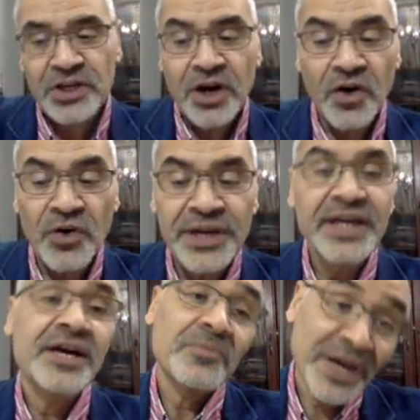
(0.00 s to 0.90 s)
on
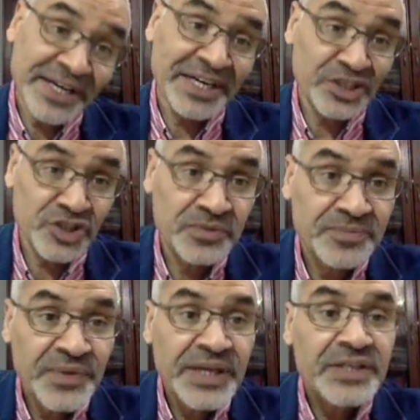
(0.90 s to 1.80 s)
migration.
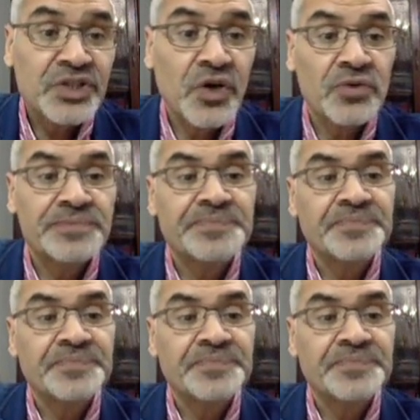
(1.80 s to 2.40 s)
So,